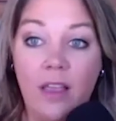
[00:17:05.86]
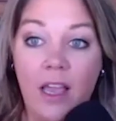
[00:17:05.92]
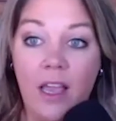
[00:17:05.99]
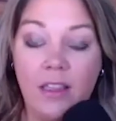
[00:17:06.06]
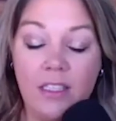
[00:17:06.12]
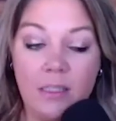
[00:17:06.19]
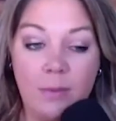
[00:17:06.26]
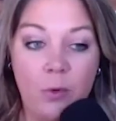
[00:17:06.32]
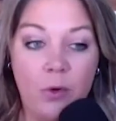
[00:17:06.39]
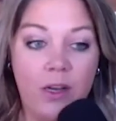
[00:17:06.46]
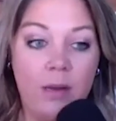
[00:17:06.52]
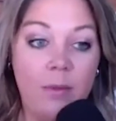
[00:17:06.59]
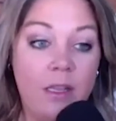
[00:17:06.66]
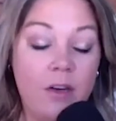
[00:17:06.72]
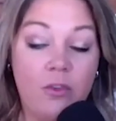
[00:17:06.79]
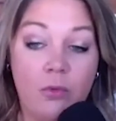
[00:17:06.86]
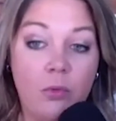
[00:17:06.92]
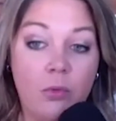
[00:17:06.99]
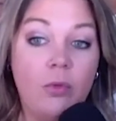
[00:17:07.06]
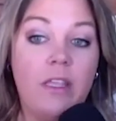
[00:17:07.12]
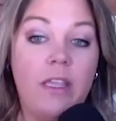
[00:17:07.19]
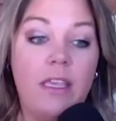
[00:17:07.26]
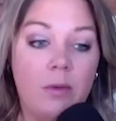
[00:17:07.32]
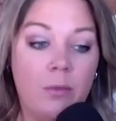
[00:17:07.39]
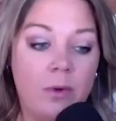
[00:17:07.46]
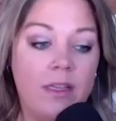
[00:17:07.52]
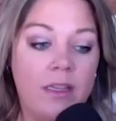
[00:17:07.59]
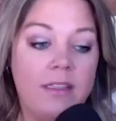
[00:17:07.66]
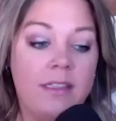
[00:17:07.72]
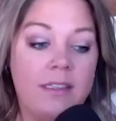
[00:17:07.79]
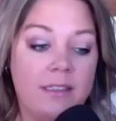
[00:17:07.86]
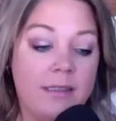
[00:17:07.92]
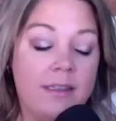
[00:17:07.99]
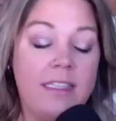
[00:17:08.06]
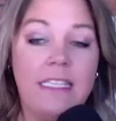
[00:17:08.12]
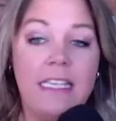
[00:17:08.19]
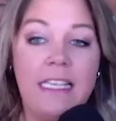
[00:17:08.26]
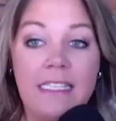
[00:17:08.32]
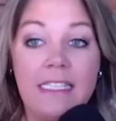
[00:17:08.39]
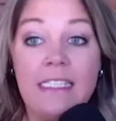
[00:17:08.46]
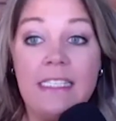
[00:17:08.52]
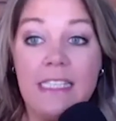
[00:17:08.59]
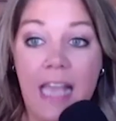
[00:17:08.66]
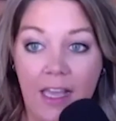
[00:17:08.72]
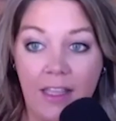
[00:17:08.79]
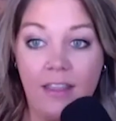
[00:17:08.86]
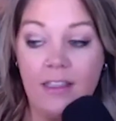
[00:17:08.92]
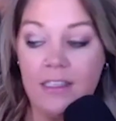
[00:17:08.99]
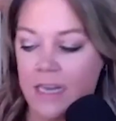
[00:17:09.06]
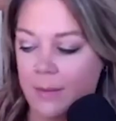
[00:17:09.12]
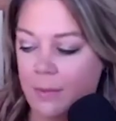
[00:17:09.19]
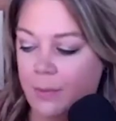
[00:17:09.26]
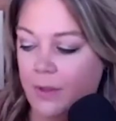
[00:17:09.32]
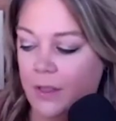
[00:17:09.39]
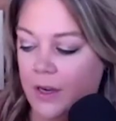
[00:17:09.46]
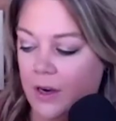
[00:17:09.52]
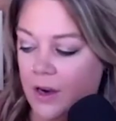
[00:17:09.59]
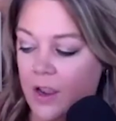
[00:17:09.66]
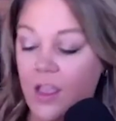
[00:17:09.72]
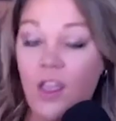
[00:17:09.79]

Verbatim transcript: at this point. I mean, truly he re- is because he's exactly the type of player